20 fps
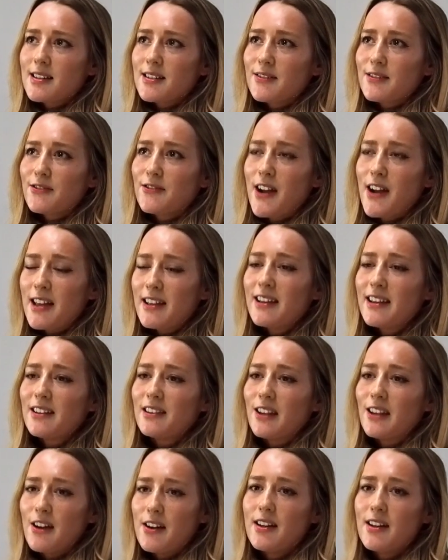failing
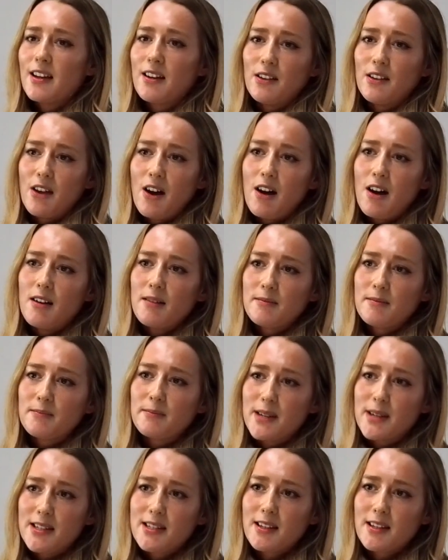and learning a lot,
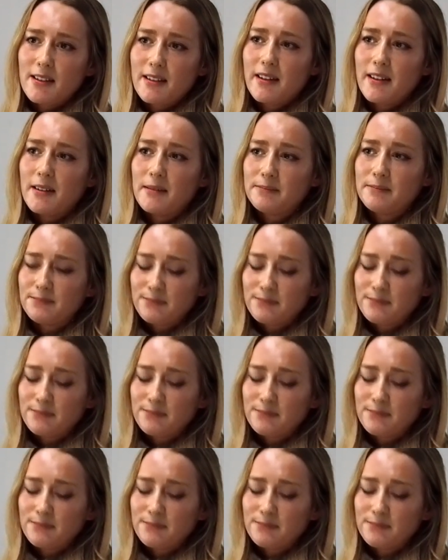basically,